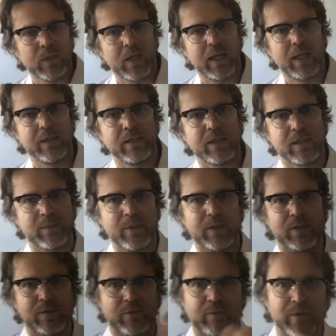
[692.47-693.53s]
And the
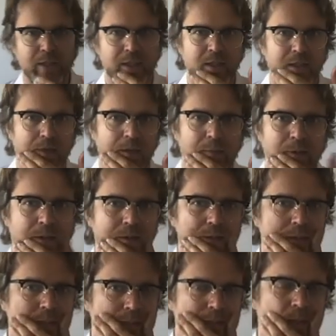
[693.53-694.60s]
experience of reading about
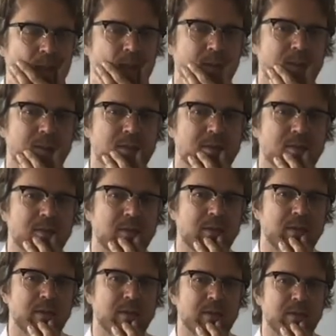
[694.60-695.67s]
these experiments
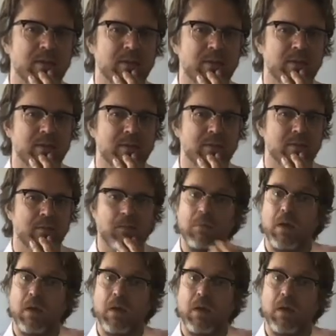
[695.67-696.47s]
is,